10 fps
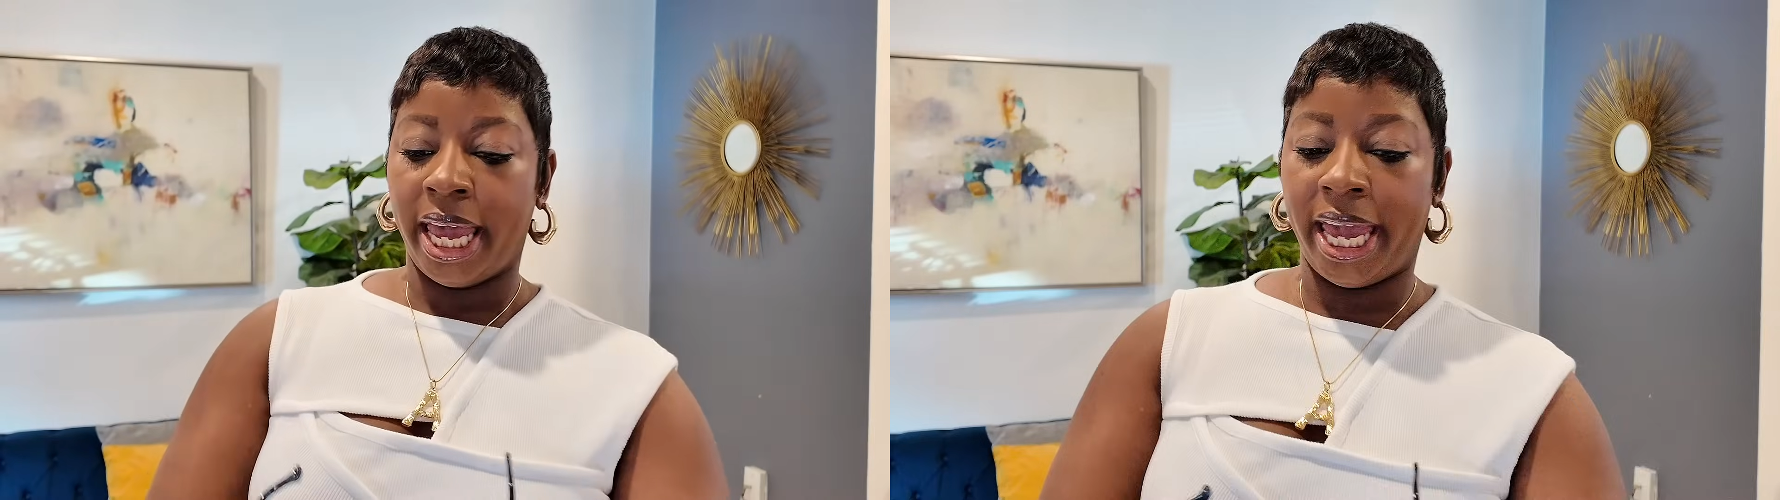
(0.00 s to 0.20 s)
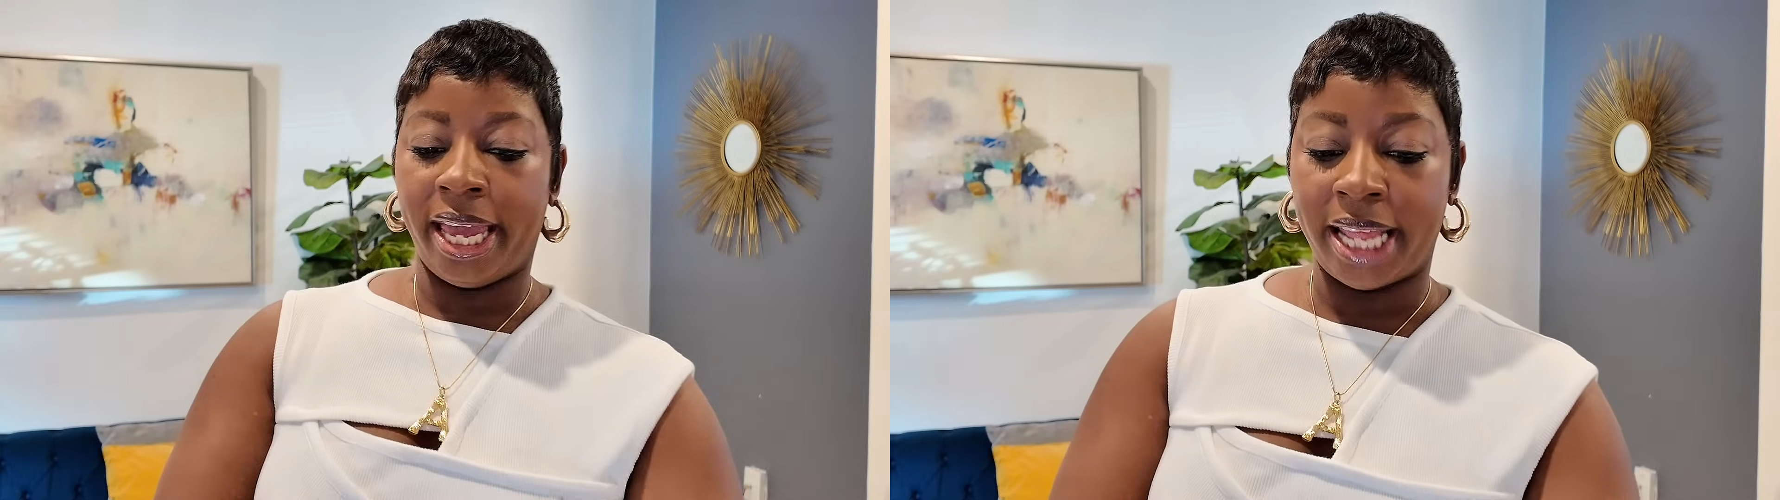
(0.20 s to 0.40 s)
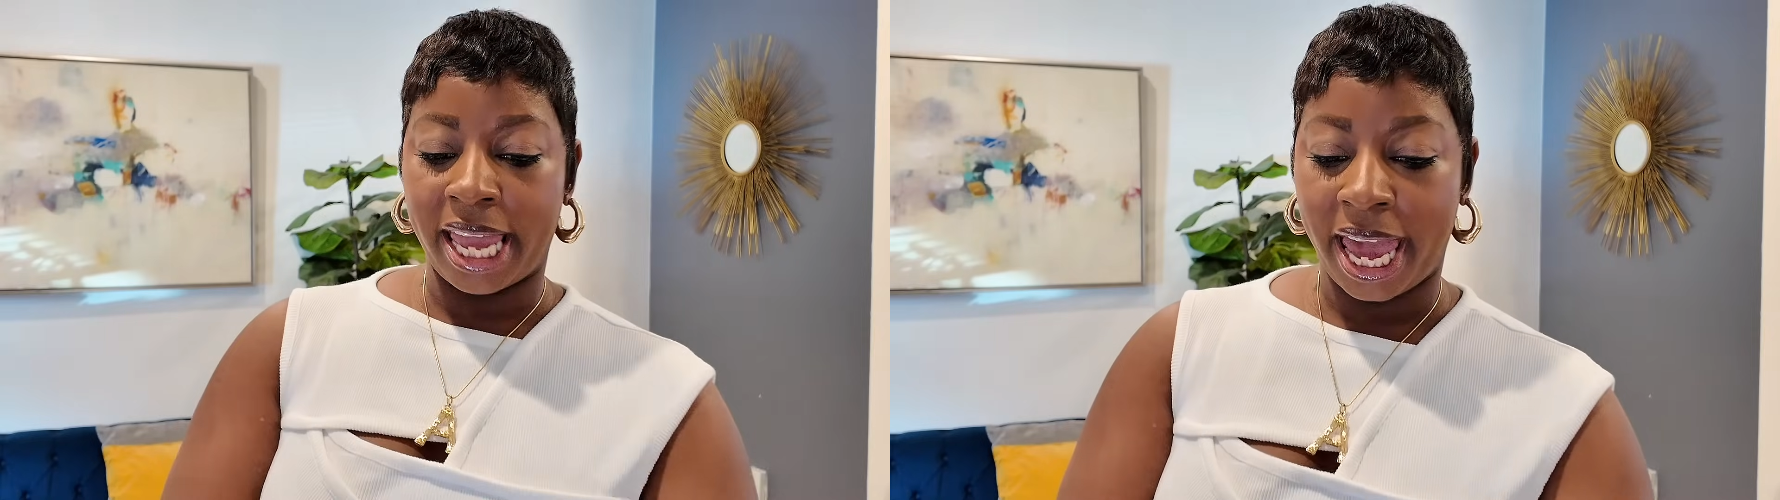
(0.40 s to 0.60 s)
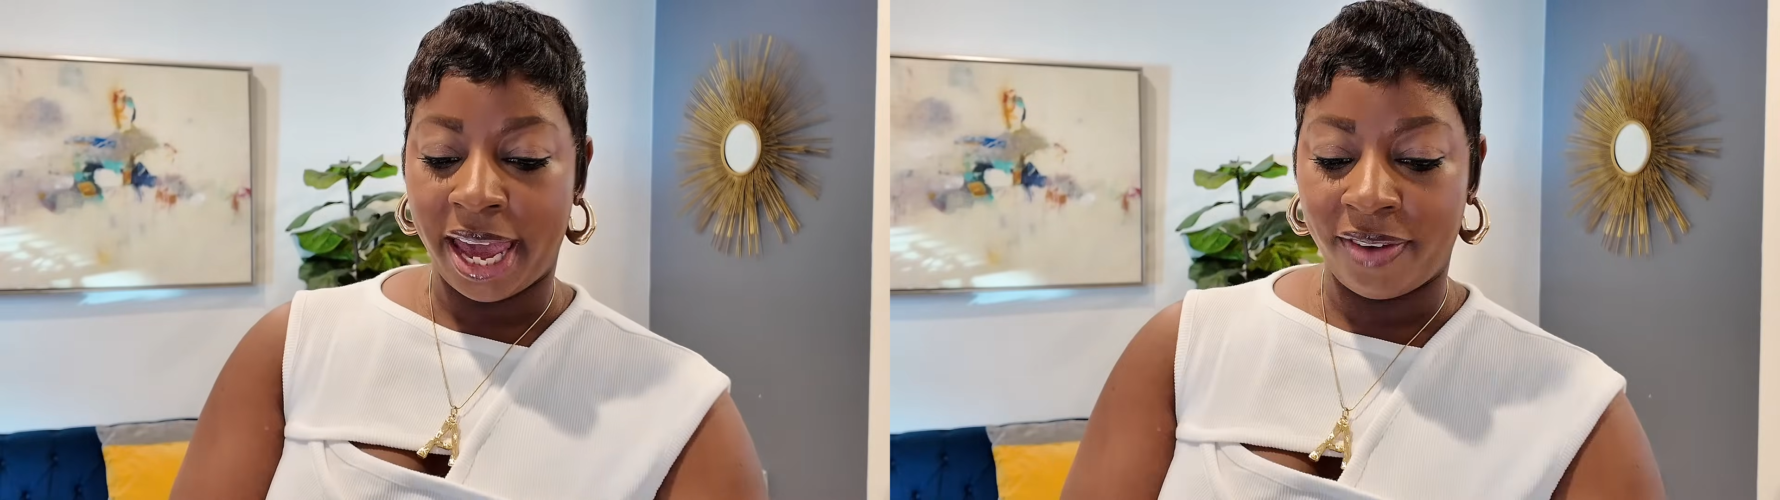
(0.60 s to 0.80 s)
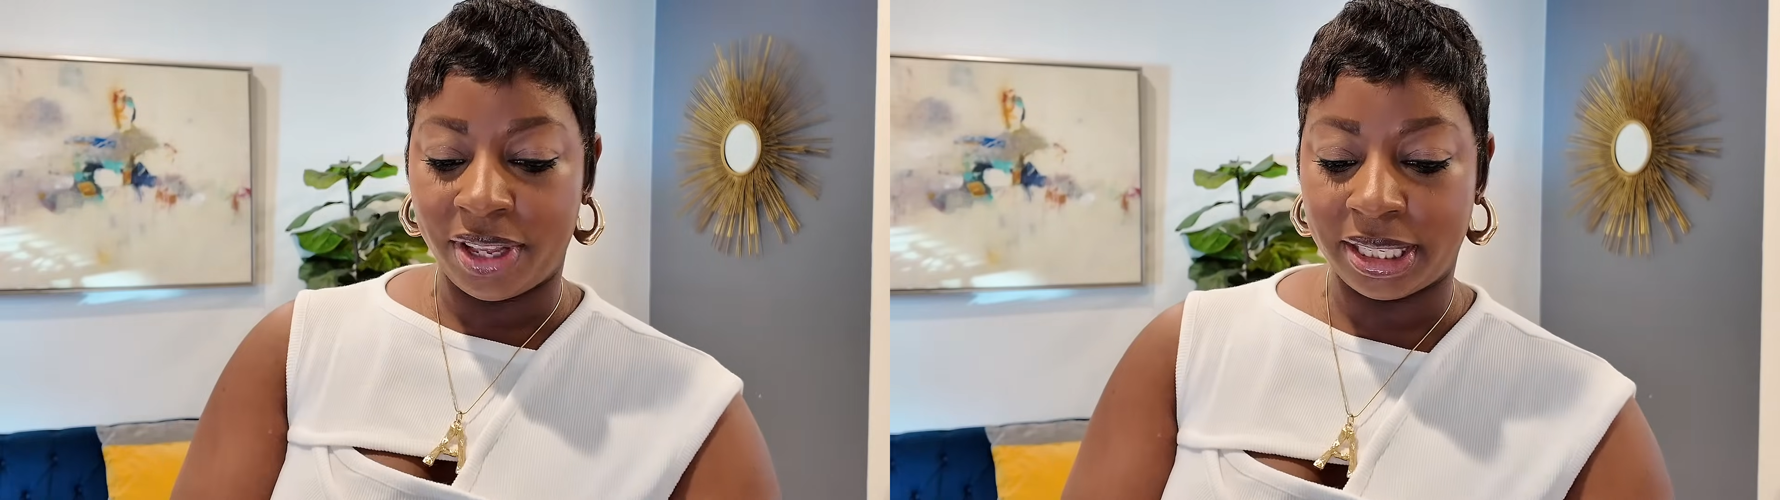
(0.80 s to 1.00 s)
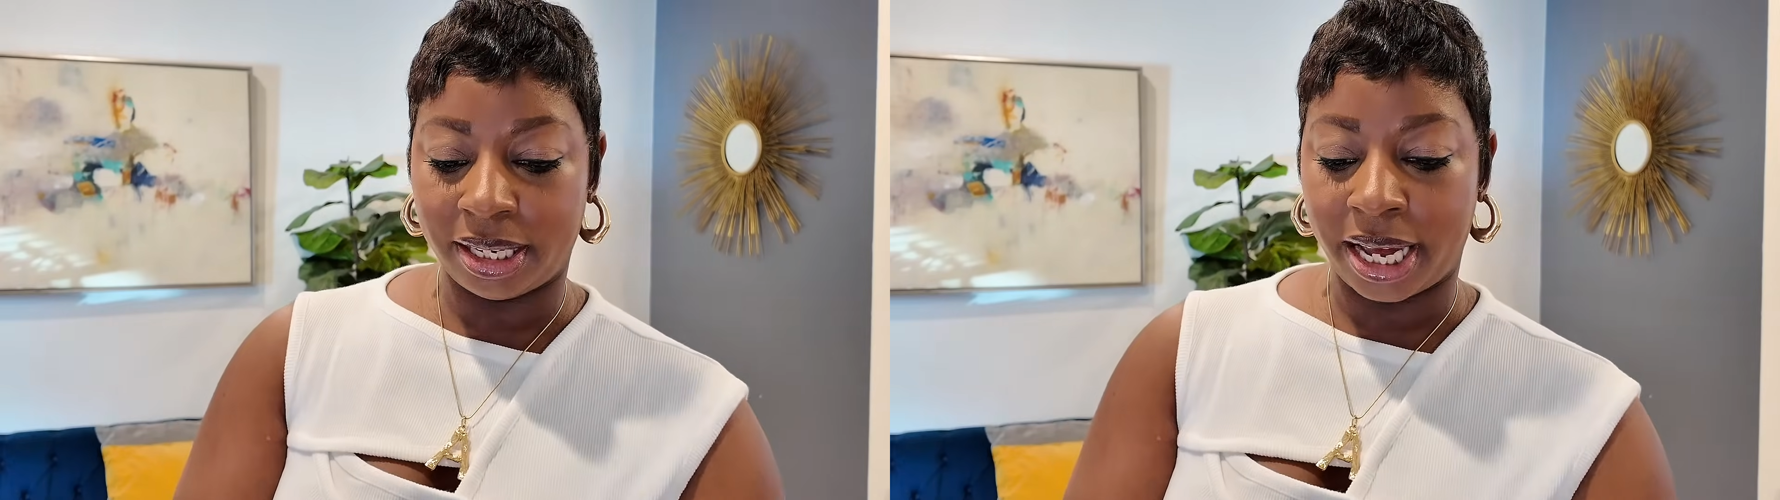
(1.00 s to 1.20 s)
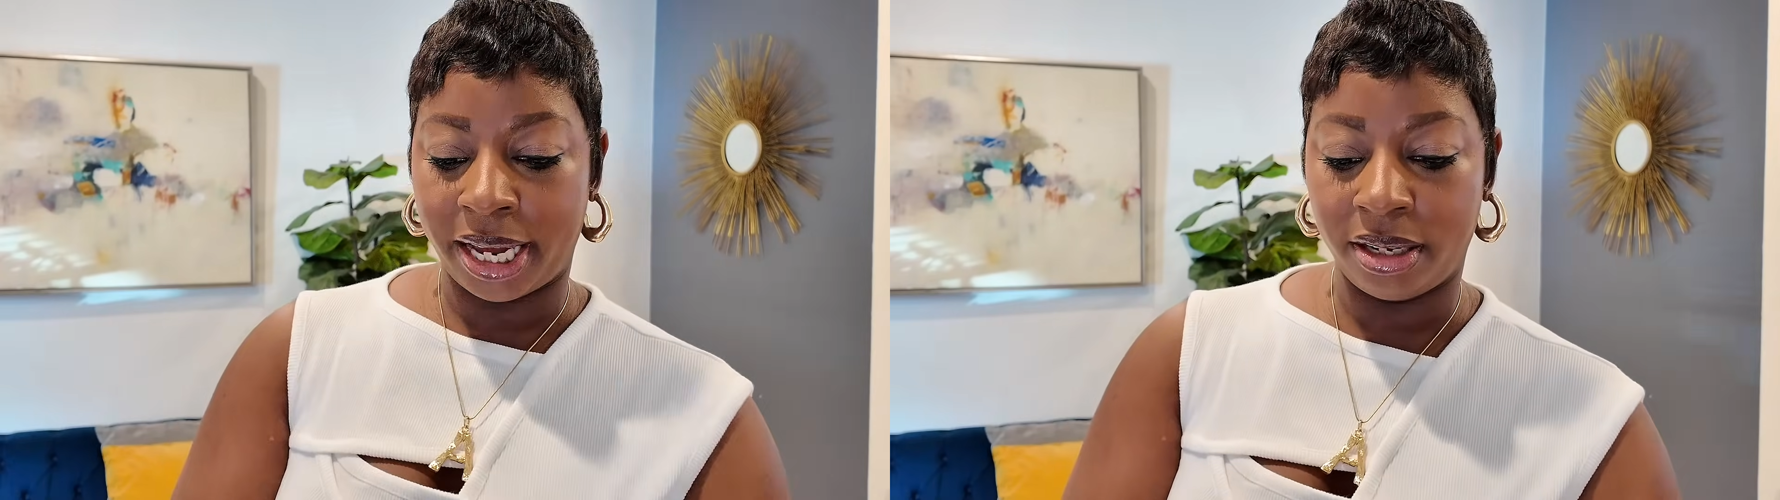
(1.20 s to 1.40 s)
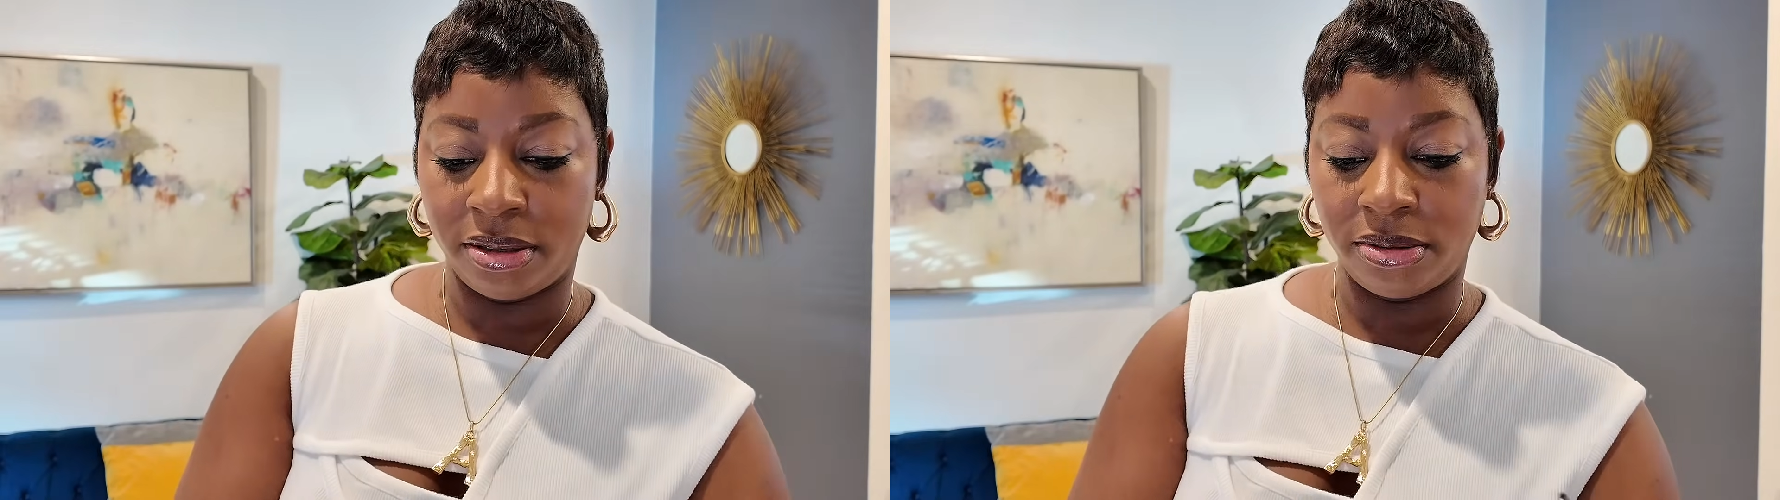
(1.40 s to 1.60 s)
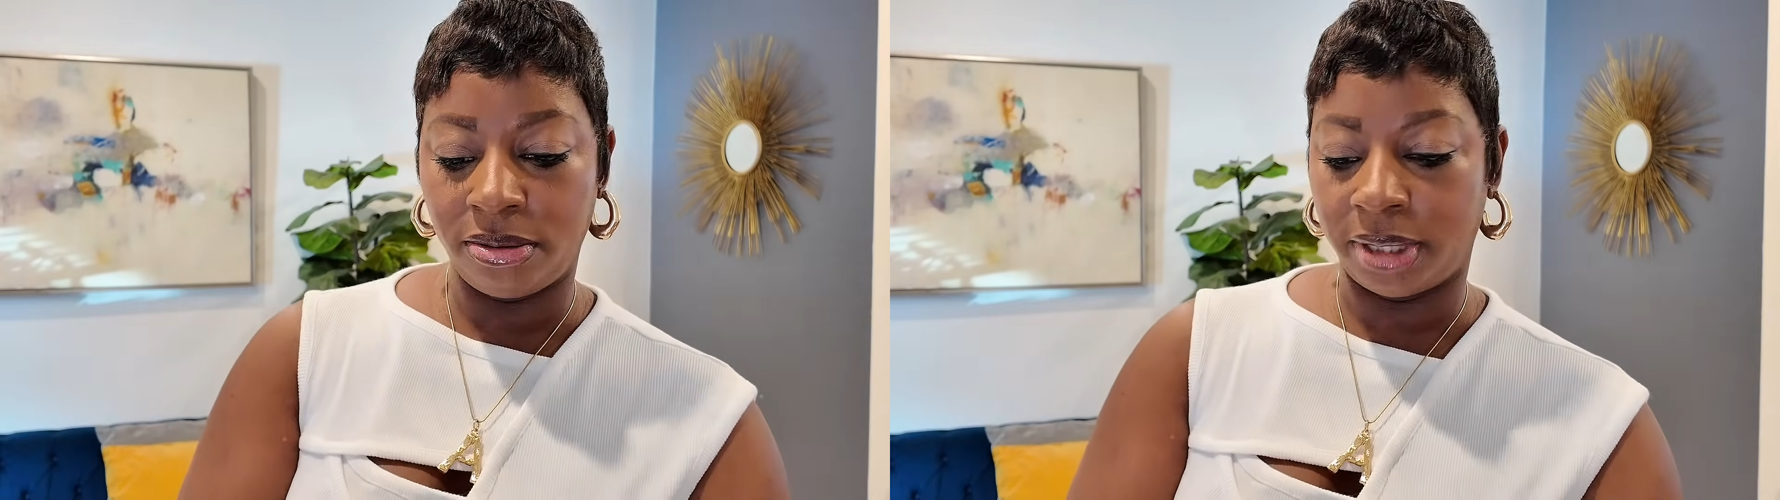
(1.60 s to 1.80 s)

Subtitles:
and they have this oh,